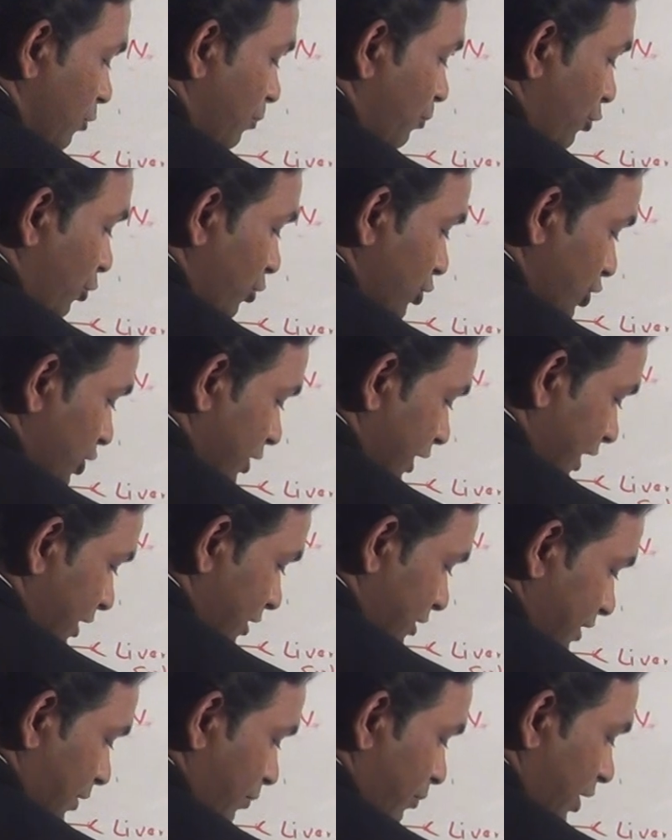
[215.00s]
to
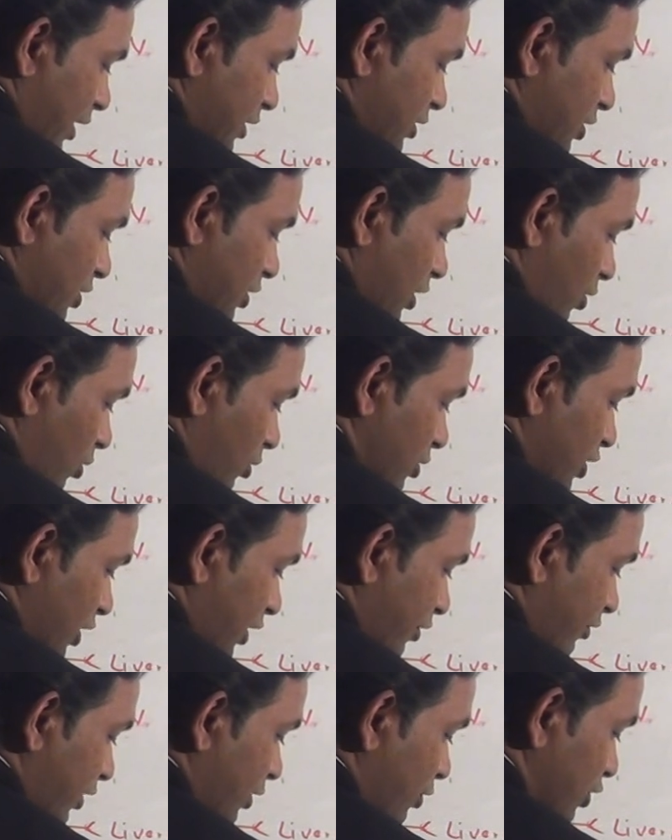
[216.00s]
prostate. Some branches are also
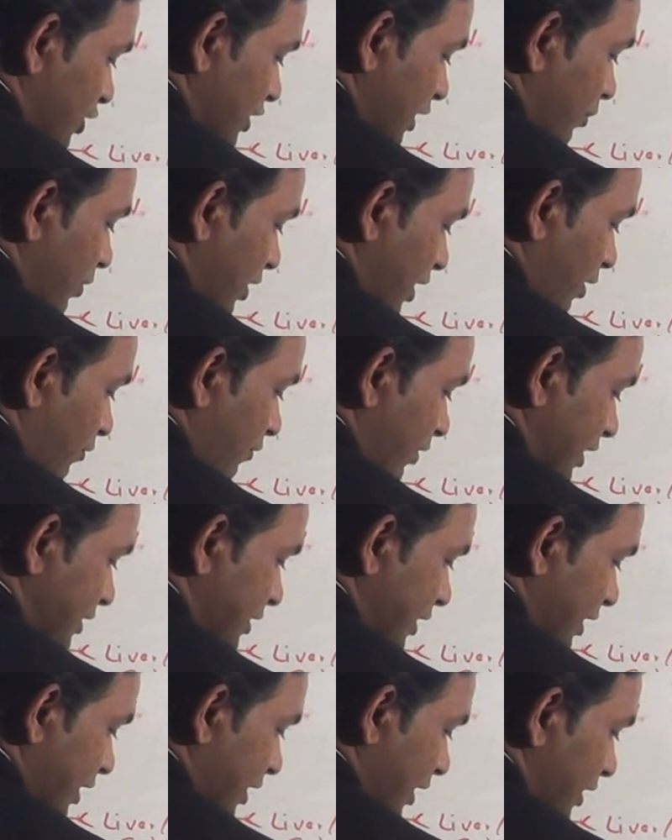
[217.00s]
given to seminal
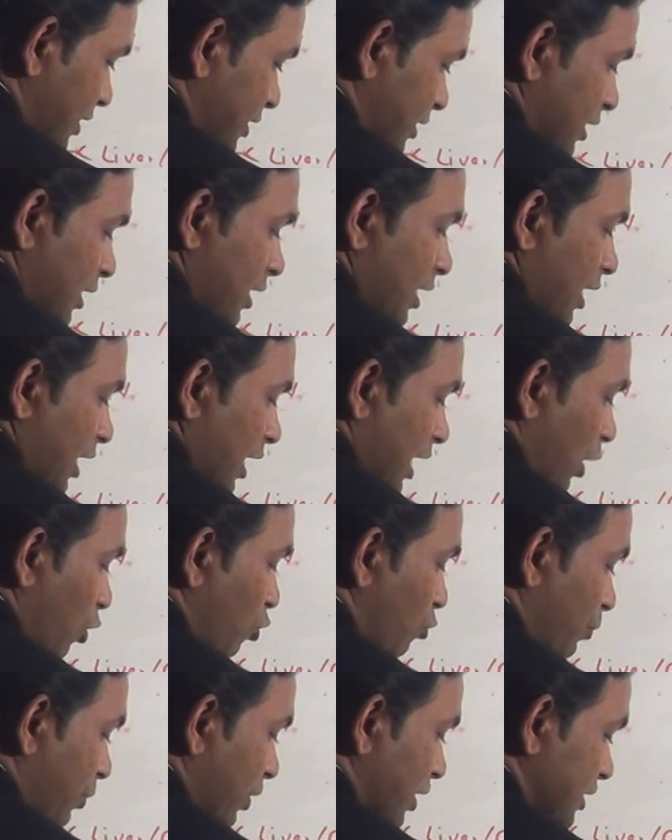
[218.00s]
vesicles,
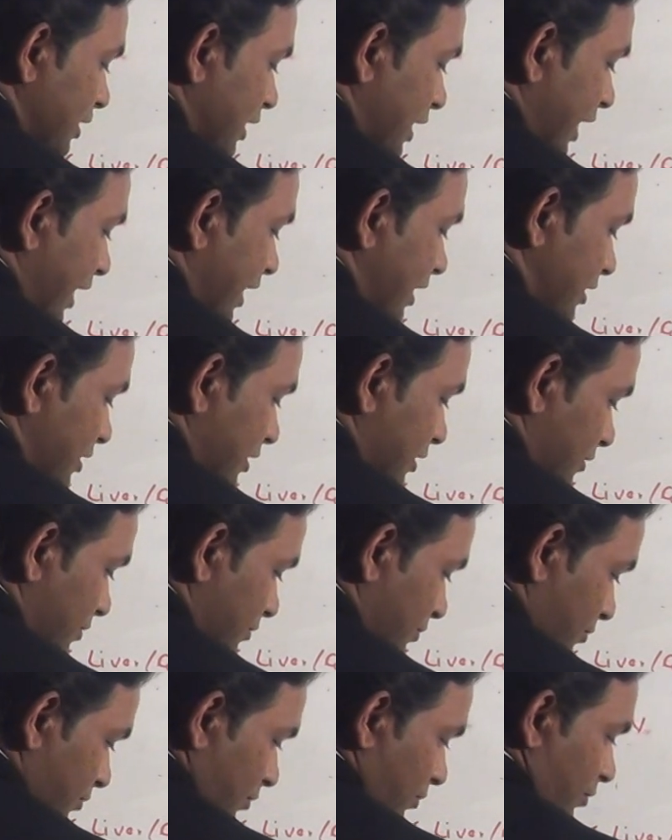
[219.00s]
Cowper's glands,
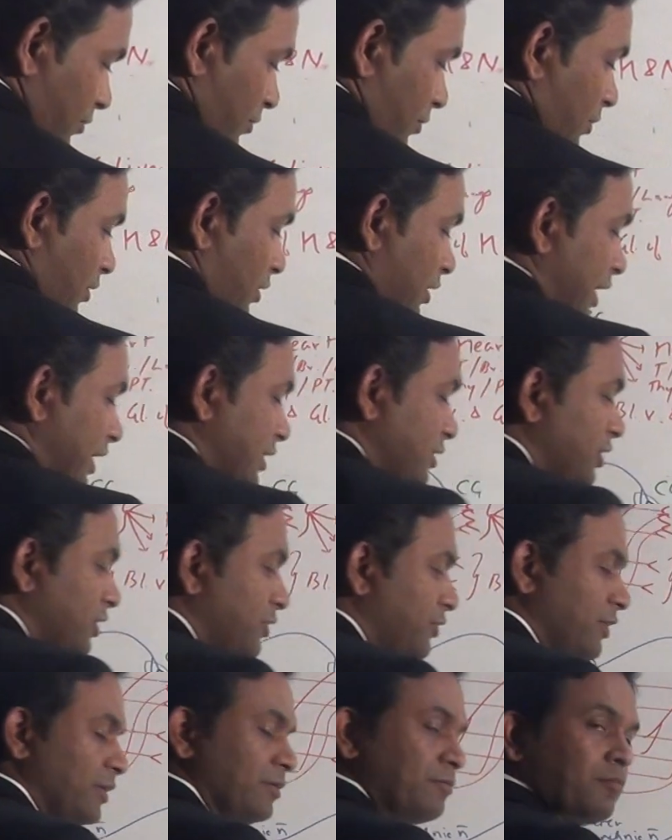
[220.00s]

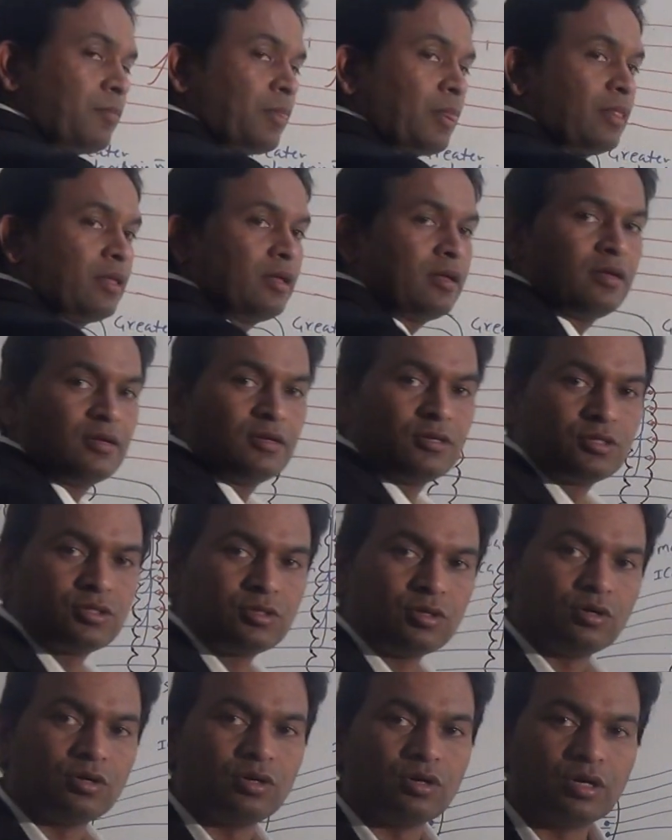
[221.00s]
etc.
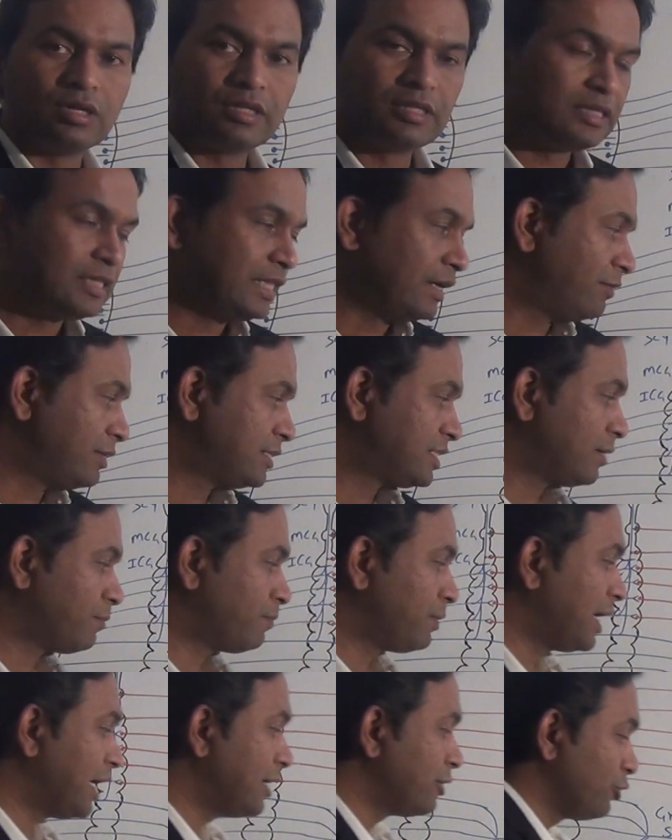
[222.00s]
So they will supply